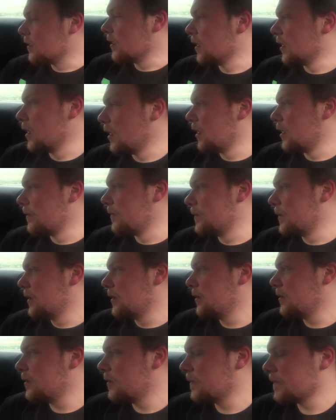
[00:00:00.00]

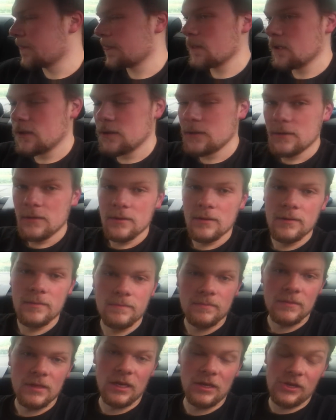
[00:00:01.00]
Um,
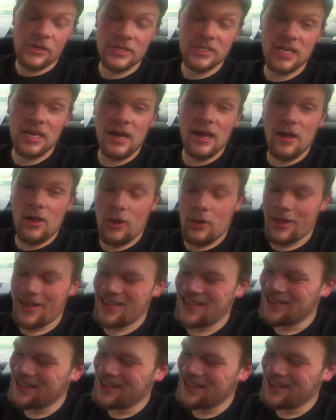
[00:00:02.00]
can you tell